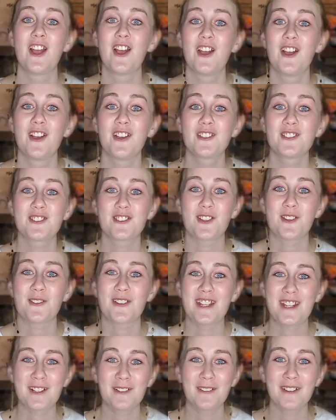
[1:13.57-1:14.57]
So
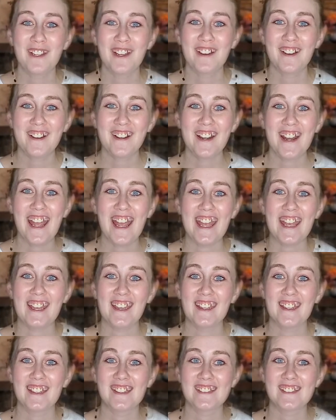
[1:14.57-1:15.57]
here we are,
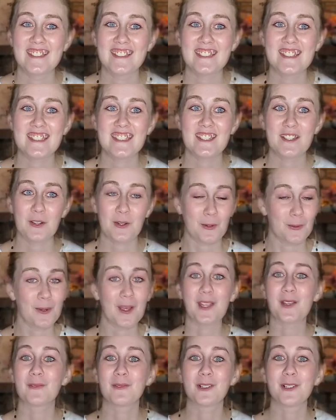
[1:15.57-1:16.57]
and
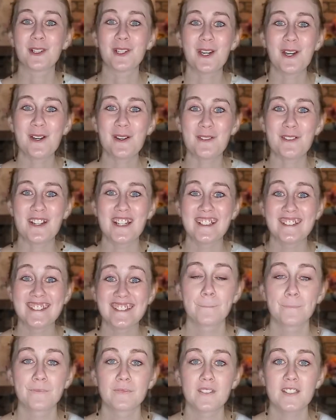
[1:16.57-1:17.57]
away we'll go.
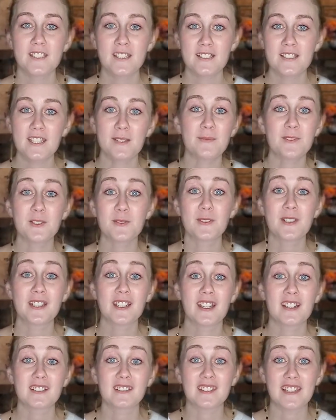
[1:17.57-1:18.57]
Since I'm doing a
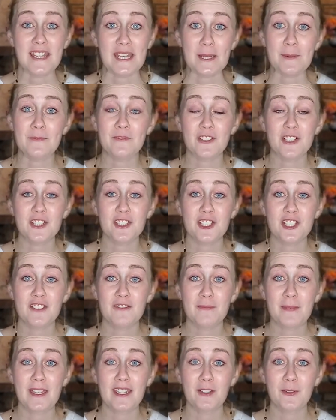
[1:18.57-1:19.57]
glam version
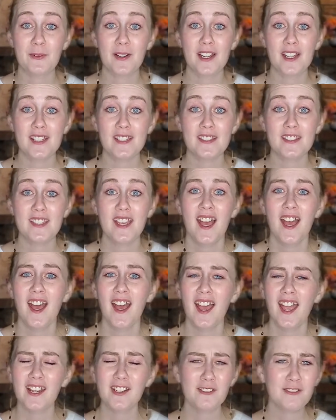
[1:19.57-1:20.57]
of Pennywise,
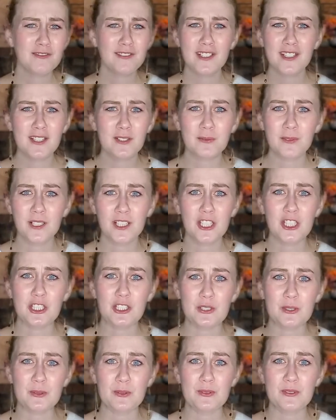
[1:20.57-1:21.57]
I don't really want to
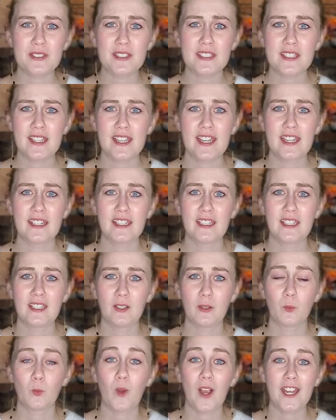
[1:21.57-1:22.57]
use any
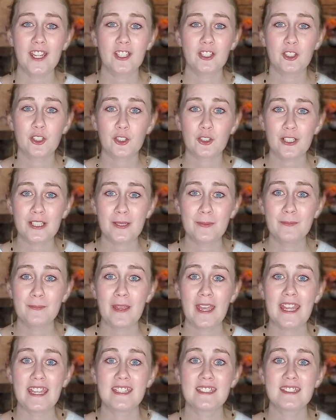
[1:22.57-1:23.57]
white cream
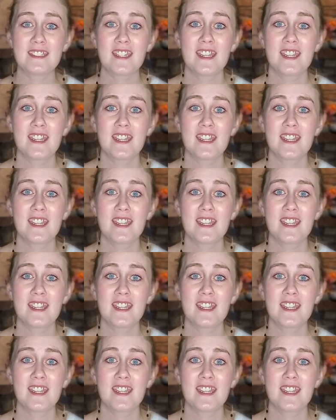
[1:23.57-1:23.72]
paint